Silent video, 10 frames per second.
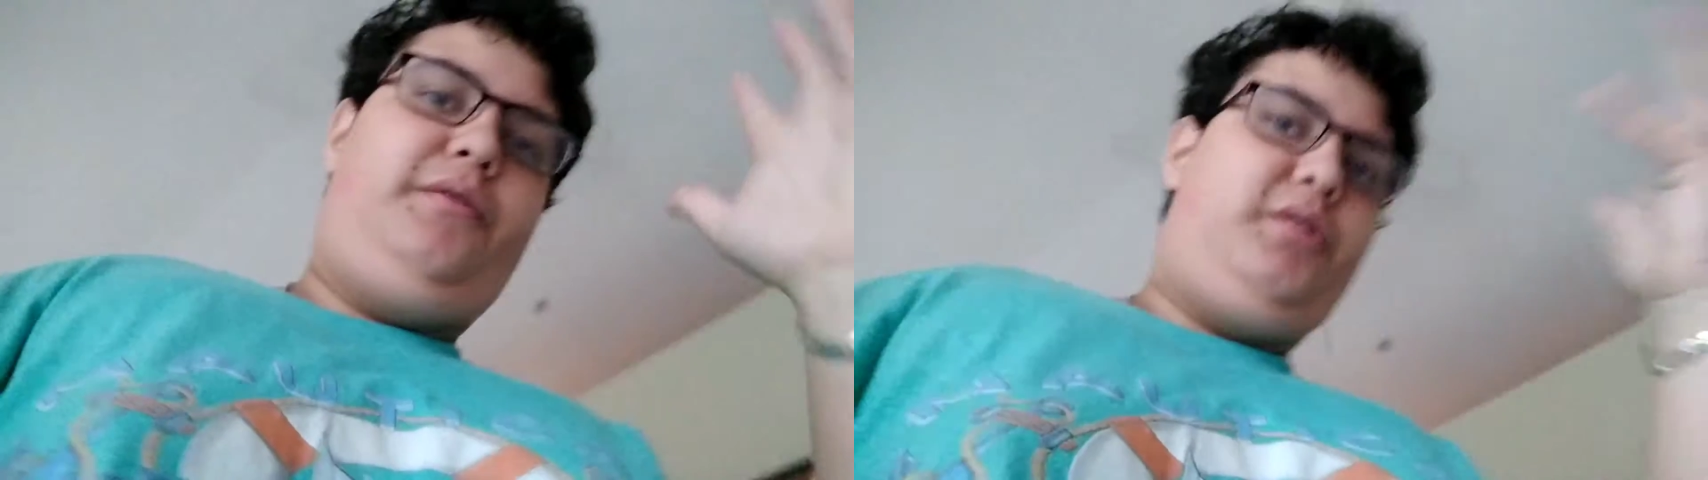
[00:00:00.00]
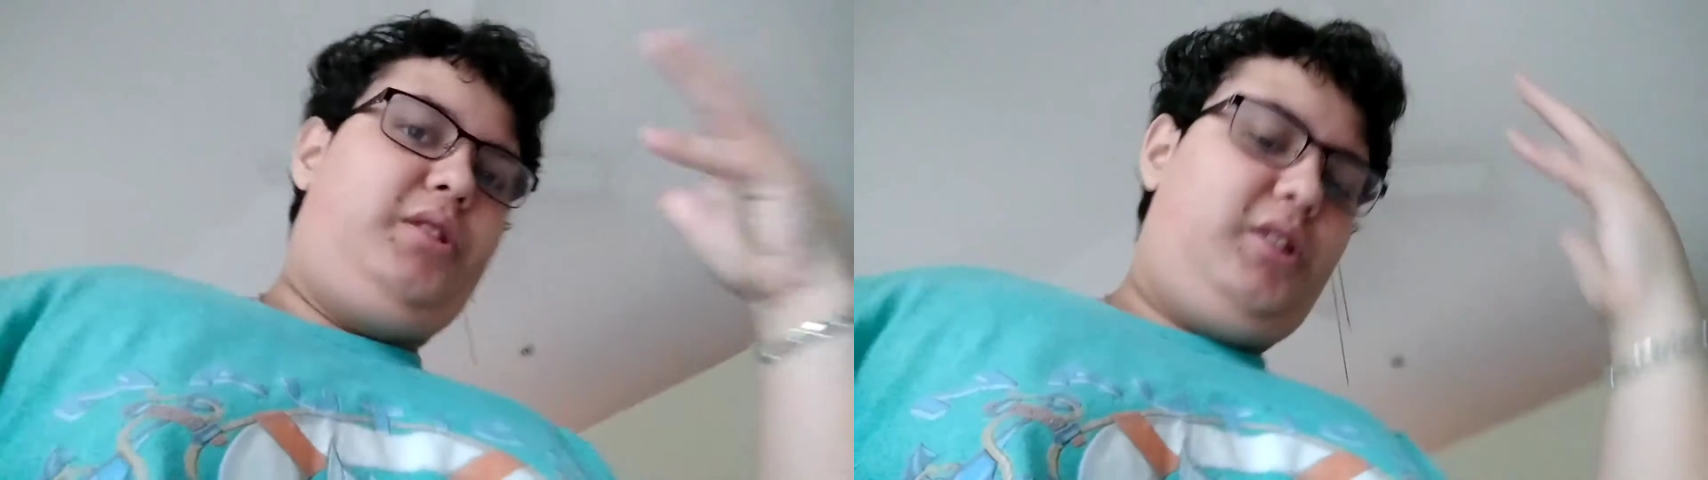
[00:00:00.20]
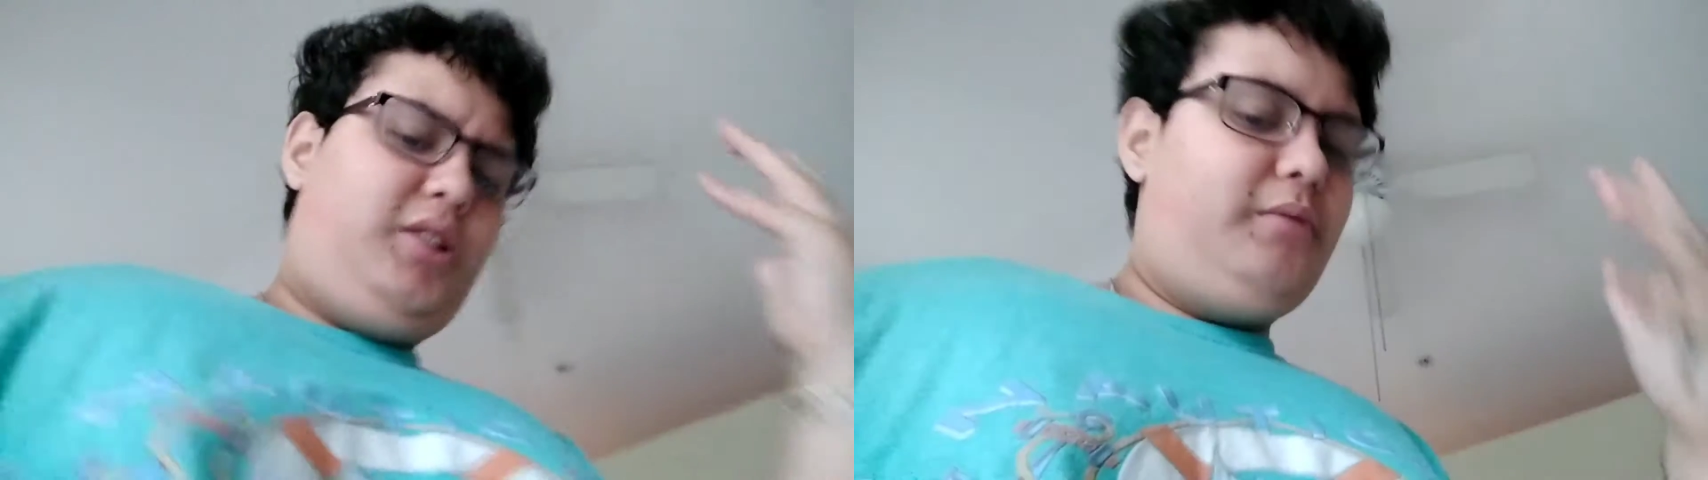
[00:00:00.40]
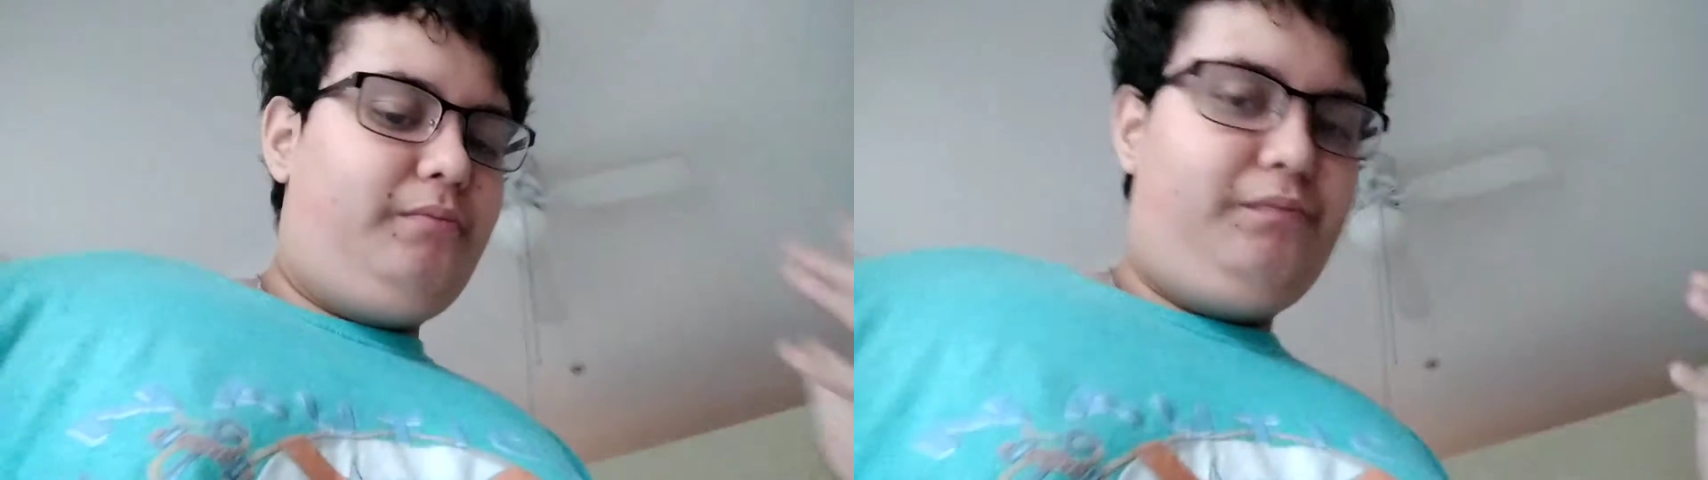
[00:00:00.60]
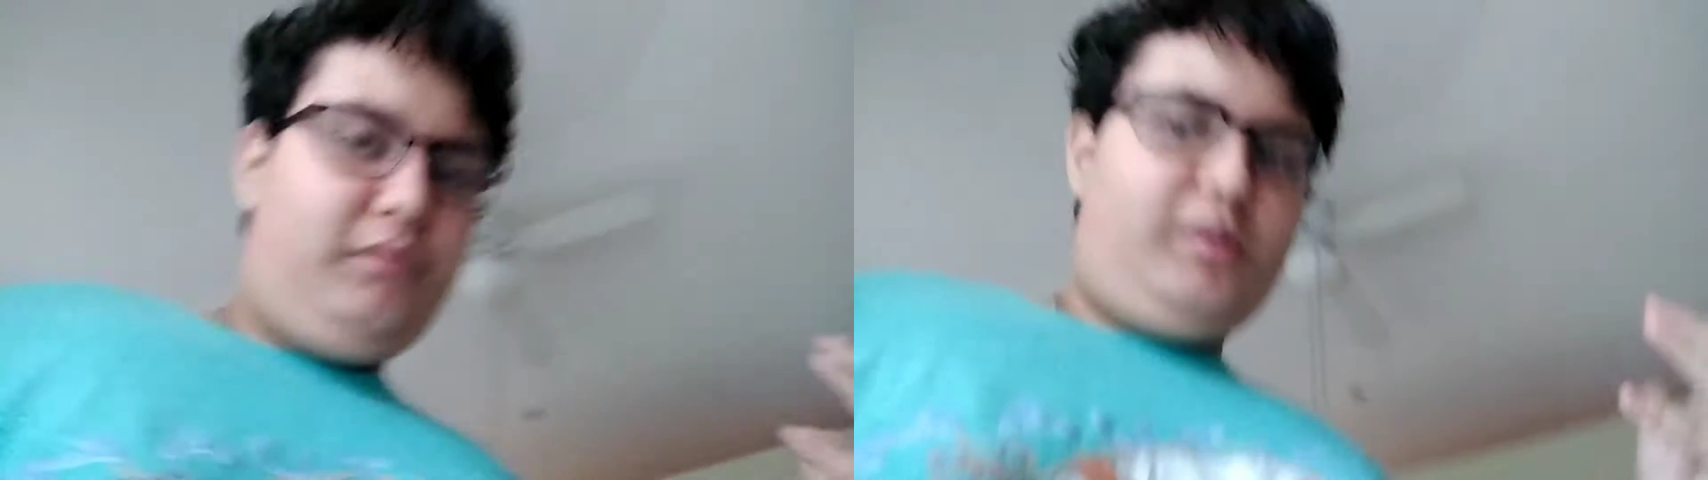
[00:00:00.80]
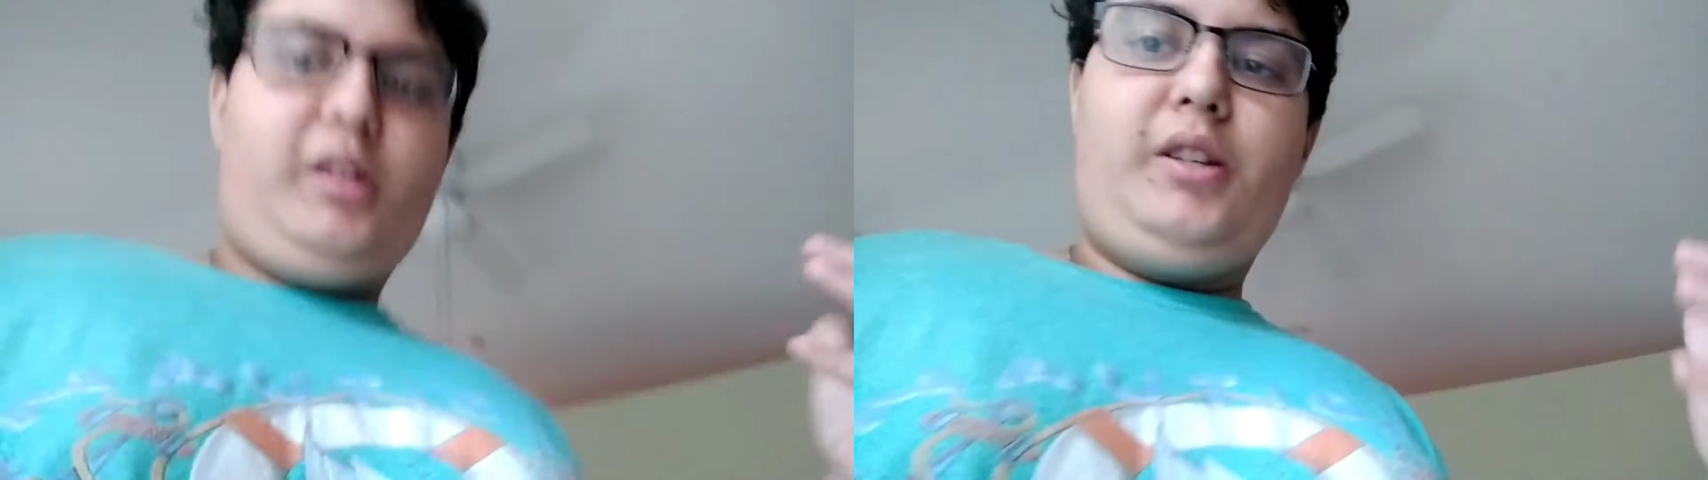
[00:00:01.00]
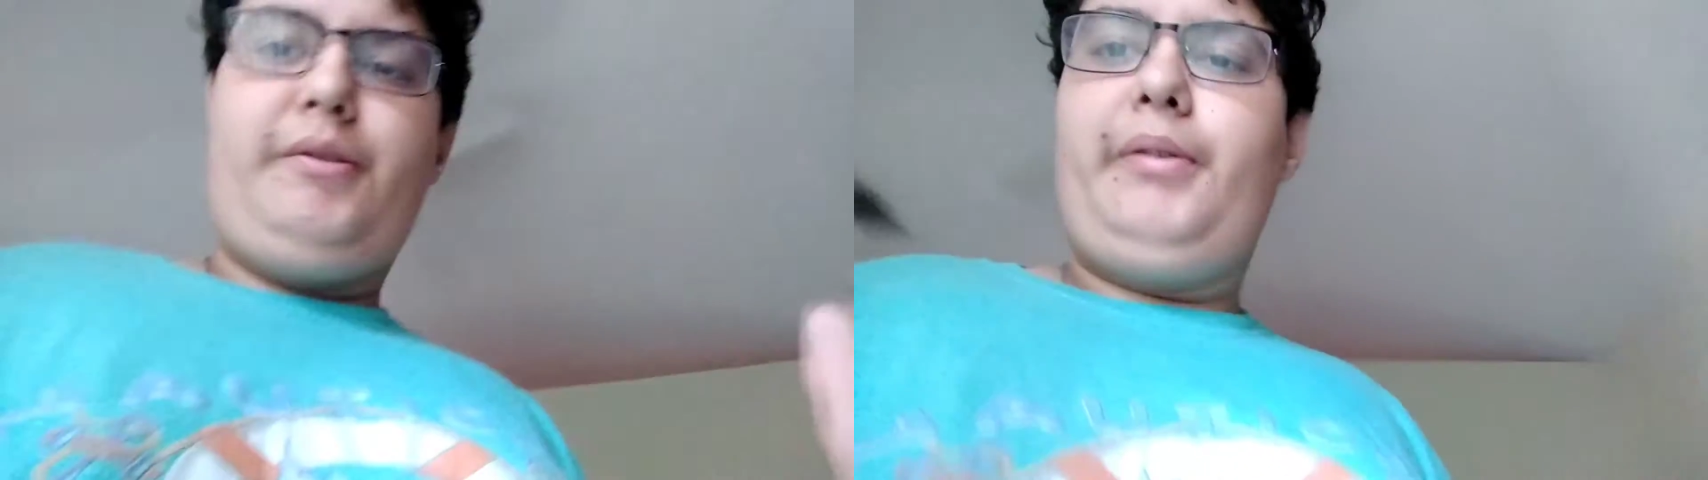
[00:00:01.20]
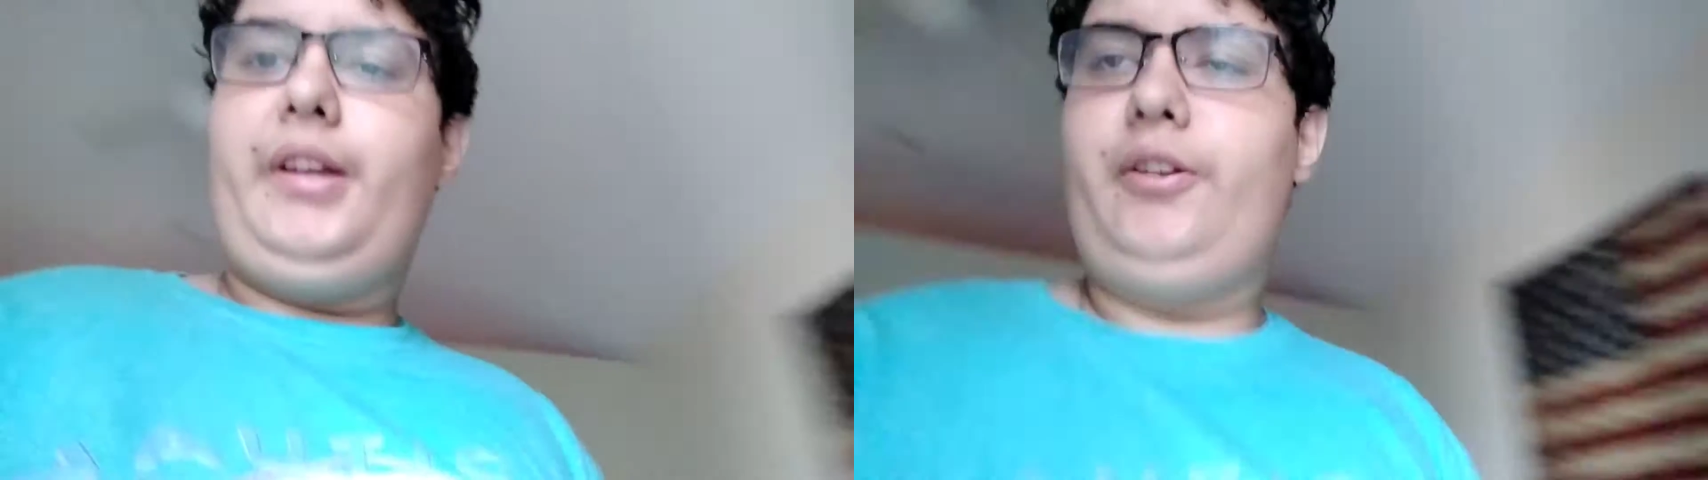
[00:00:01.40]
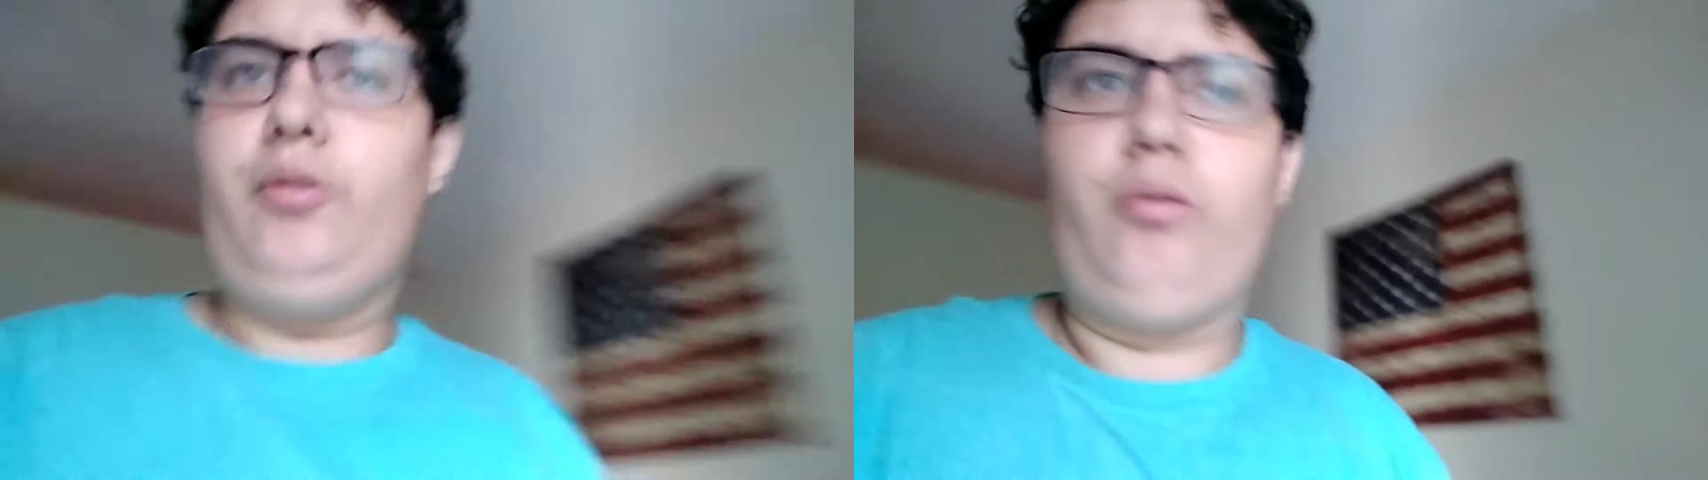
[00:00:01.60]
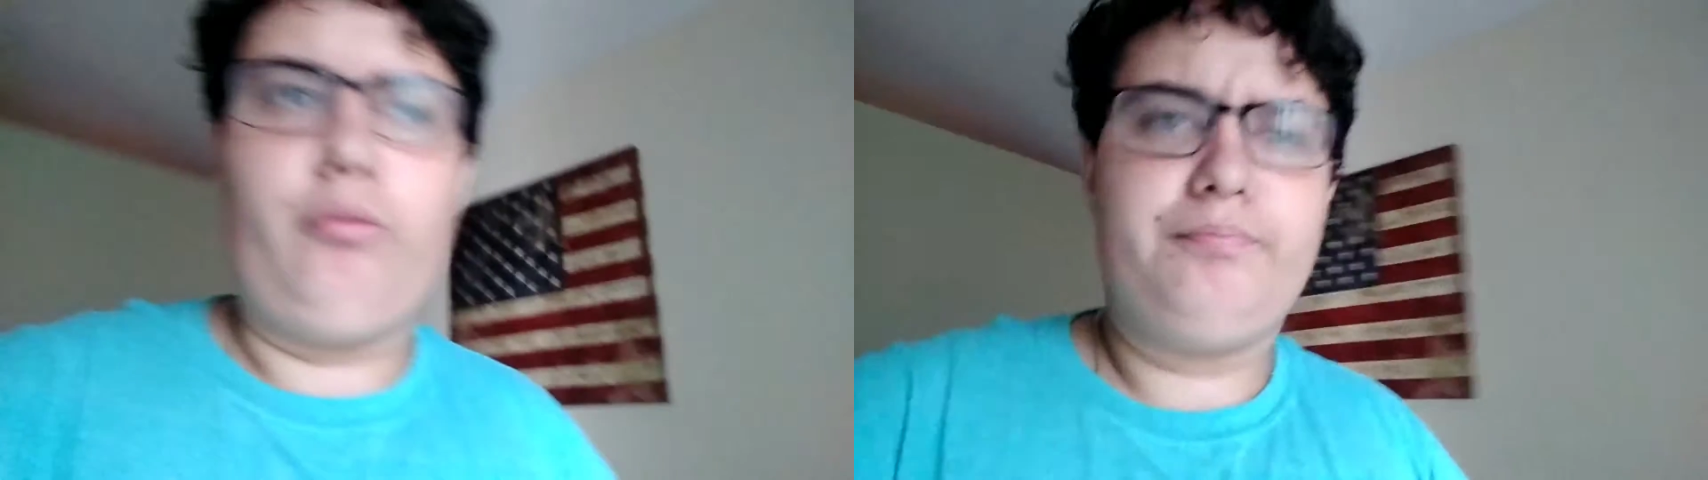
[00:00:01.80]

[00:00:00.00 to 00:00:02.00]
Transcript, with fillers: and he's pretty cool.